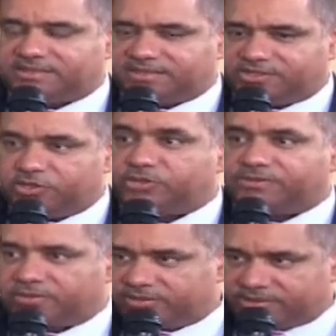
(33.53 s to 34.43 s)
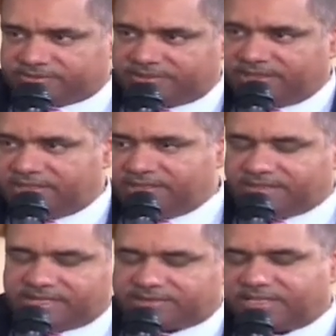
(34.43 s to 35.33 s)
It's universal
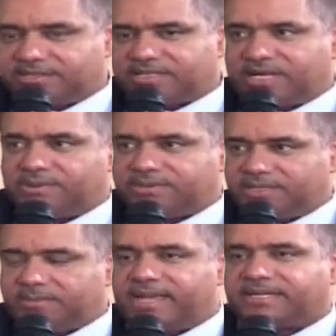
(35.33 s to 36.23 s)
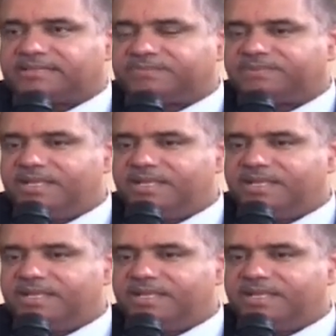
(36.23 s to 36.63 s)
as to how it's impacted.